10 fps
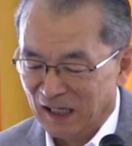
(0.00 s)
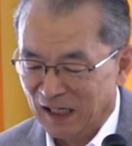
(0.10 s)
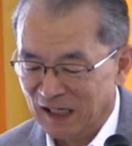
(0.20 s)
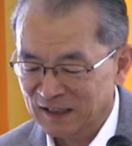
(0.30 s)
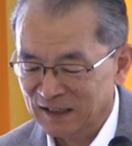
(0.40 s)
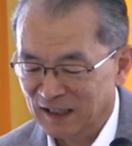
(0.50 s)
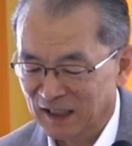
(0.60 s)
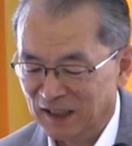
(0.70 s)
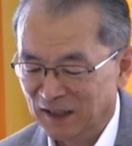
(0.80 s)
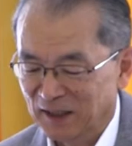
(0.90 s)
And
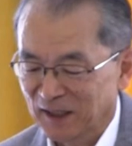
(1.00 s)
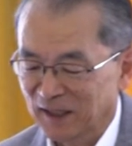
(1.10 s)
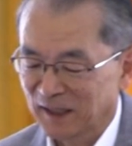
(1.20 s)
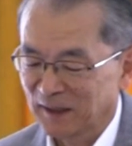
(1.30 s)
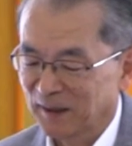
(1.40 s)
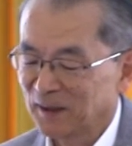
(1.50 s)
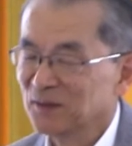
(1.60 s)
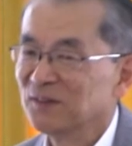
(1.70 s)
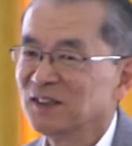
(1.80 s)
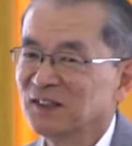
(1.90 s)

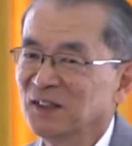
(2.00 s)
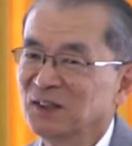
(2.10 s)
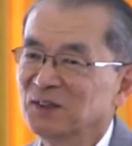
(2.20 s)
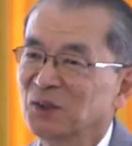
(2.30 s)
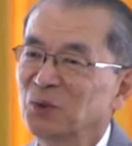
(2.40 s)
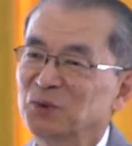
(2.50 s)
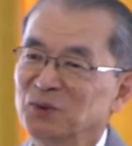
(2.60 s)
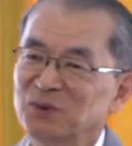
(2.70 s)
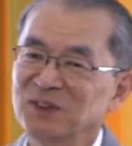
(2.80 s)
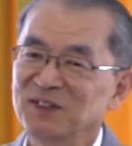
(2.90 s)
Father also
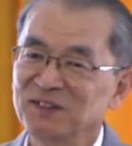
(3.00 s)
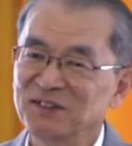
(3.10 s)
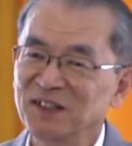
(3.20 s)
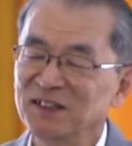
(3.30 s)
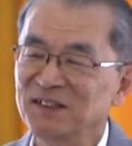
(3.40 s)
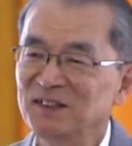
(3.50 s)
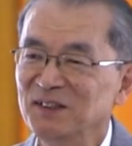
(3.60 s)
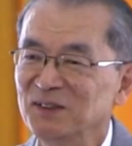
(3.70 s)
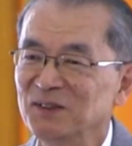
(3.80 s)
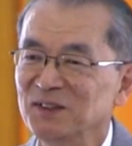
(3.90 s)
clearly said,
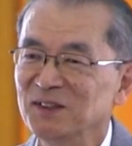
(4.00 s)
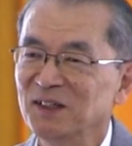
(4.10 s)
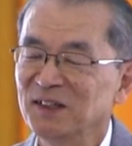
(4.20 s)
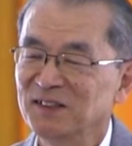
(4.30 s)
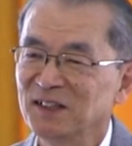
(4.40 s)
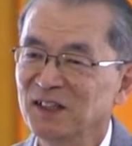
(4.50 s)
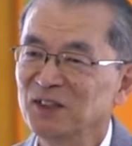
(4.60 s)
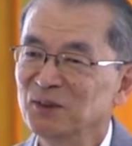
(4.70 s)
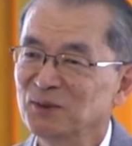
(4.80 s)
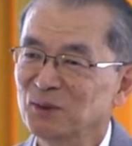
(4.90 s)
the
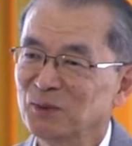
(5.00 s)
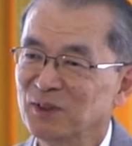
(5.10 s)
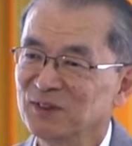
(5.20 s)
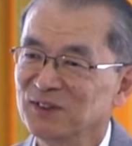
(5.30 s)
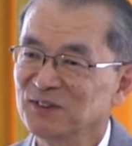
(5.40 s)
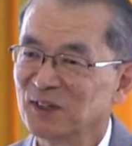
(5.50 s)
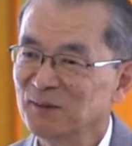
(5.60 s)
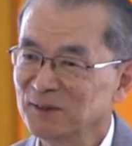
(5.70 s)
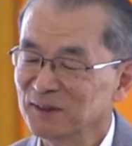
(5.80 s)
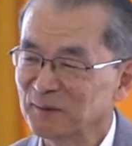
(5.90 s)
end of the world is
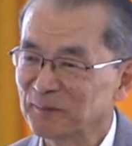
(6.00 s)
coming.